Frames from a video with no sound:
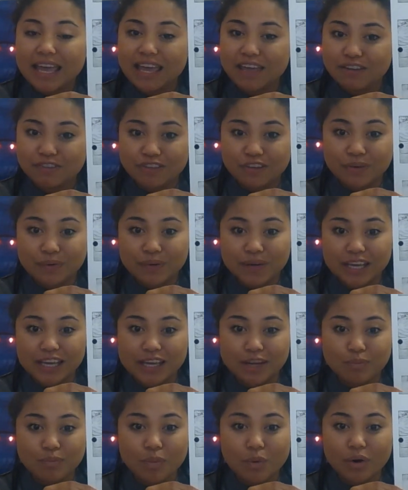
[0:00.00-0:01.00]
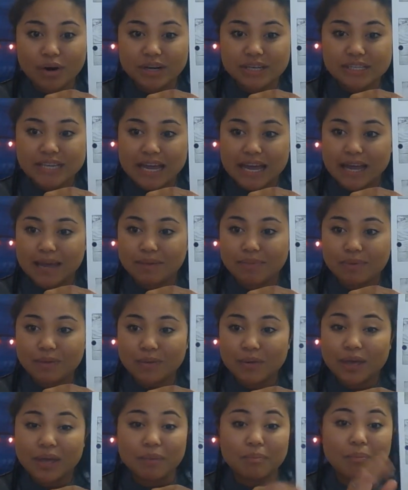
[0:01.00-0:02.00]
If you need more time,
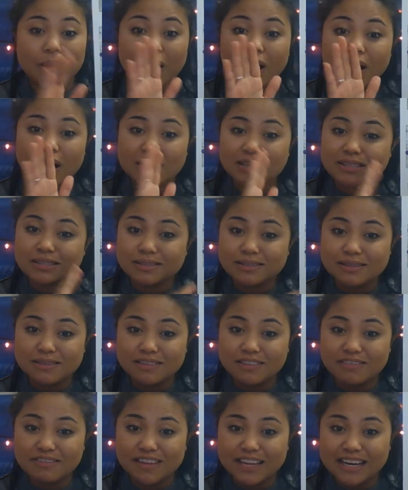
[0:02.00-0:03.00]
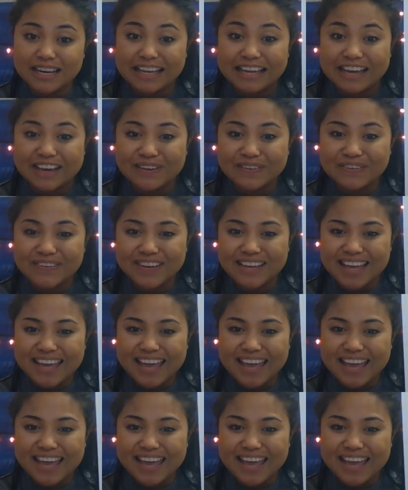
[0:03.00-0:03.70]
you can pause the video